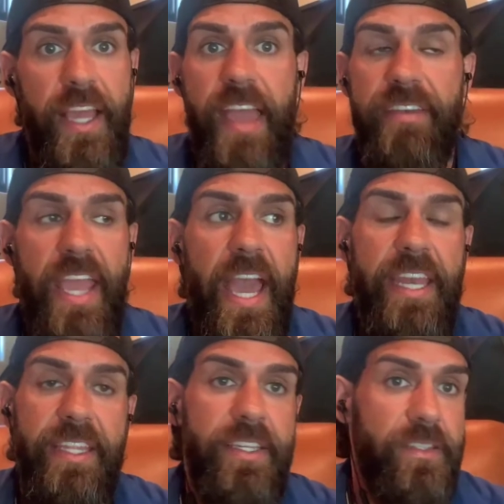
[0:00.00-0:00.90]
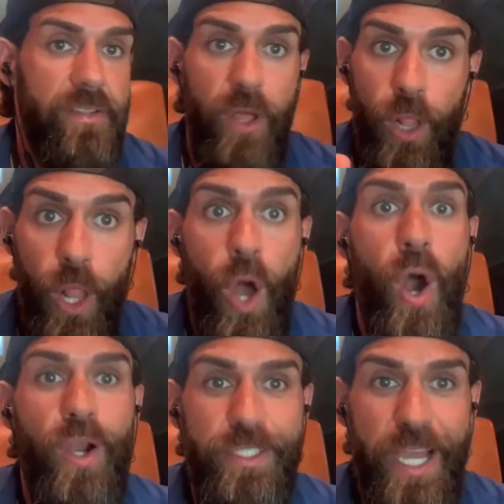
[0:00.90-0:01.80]
and I haven't had it in a
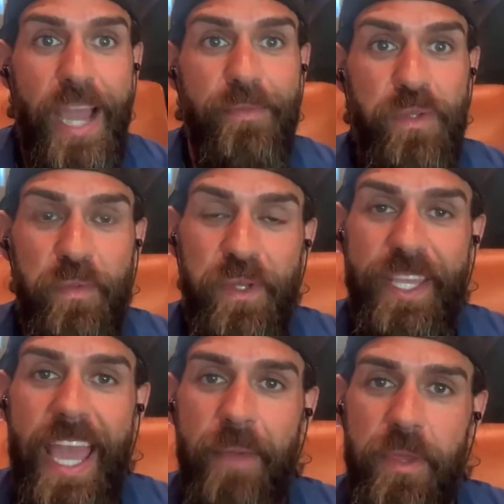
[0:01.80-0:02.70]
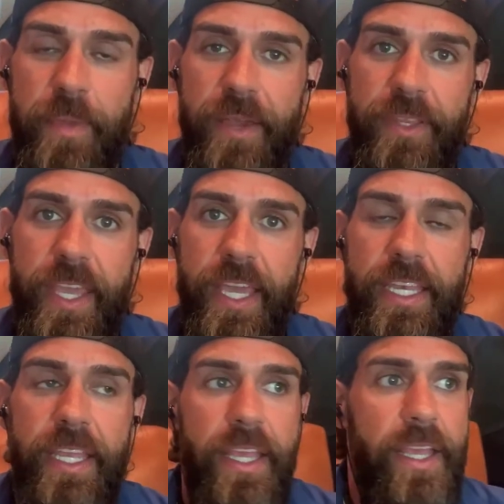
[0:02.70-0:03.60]
long time, so I'm really happy about that.